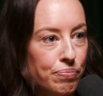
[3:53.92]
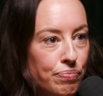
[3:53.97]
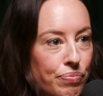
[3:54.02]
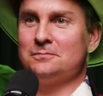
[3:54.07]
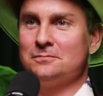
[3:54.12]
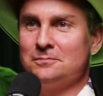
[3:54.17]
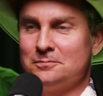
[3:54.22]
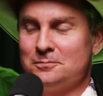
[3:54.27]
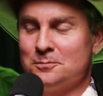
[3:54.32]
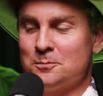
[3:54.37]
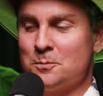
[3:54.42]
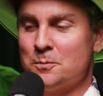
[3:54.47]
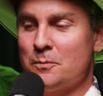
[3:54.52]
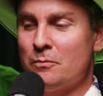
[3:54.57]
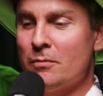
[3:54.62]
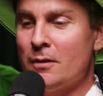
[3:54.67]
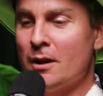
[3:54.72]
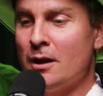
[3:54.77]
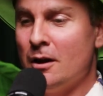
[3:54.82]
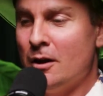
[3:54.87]

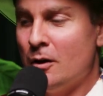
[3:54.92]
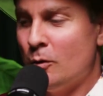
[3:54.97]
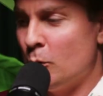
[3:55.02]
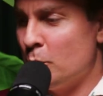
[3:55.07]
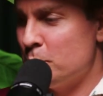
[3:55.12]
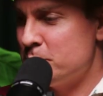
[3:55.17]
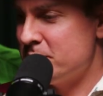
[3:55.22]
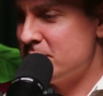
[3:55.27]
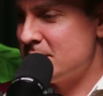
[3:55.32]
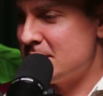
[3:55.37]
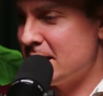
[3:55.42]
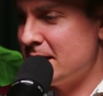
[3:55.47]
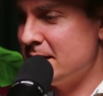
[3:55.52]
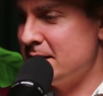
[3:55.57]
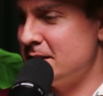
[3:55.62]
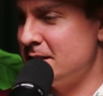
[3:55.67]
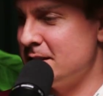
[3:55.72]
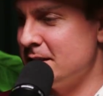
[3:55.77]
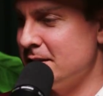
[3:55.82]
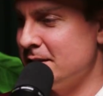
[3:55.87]
What would you say
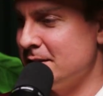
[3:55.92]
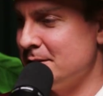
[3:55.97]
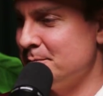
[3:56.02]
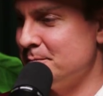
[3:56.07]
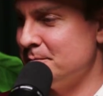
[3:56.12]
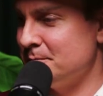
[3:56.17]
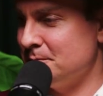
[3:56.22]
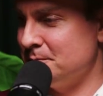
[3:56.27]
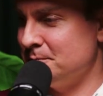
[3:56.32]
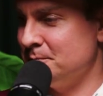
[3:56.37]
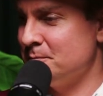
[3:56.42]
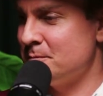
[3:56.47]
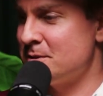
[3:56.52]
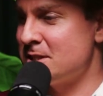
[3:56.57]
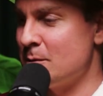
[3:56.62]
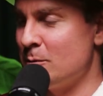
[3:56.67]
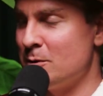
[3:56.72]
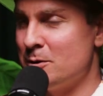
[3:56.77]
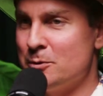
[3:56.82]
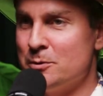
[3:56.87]
to
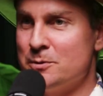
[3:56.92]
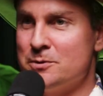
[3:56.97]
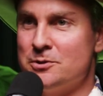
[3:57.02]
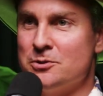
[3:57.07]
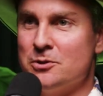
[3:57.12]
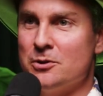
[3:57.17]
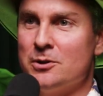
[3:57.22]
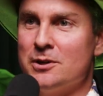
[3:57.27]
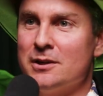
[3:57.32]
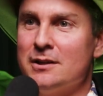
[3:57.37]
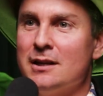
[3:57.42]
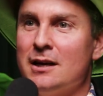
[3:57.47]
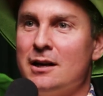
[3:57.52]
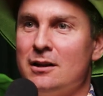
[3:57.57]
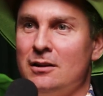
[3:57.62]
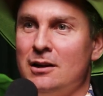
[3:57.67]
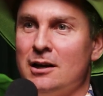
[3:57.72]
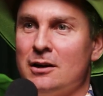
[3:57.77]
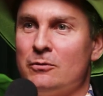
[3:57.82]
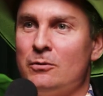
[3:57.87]
someone who's journeying
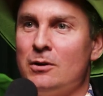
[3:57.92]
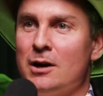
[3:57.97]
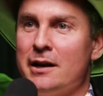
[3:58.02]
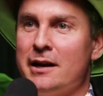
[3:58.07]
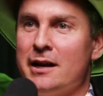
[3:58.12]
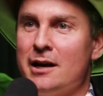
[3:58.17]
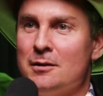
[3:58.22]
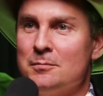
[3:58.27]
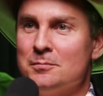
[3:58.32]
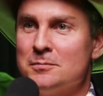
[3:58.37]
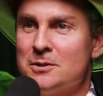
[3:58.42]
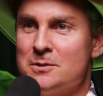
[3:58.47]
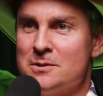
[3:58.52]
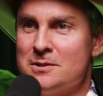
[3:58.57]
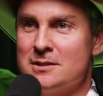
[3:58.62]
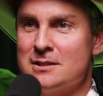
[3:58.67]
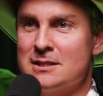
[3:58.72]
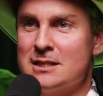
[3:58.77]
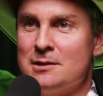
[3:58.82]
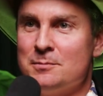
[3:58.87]
that like right now? Because
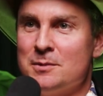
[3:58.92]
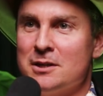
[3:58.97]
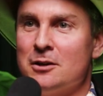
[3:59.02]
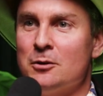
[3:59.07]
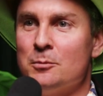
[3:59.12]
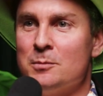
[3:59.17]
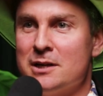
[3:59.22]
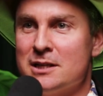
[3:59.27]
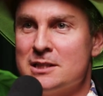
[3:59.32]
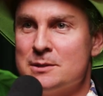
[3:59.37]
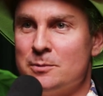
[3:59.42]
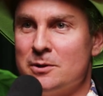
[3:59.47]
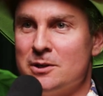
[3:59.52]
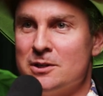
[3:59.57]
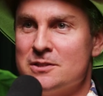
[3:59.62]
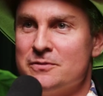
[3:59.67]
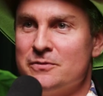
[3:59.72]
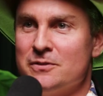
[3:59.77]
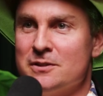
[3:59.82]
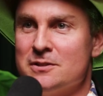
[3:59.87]
it's going to be a common
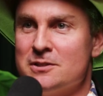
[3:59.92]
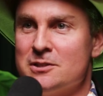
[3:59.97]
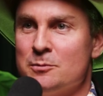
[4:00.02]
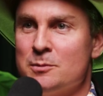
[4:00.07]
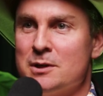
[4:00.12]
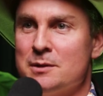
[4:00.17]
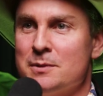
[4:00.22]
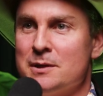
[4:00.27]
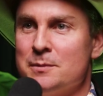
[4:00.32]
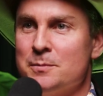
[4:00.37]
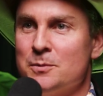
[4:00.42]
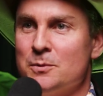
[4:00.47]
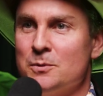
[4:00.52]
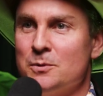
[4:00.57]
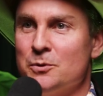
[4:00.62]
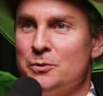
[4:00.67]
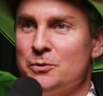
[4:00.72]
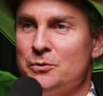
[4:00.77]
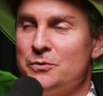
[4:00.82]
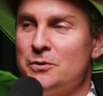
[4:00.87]
experience for so many people
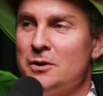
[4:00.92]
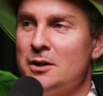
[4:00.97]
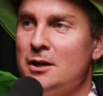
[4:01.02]
who've,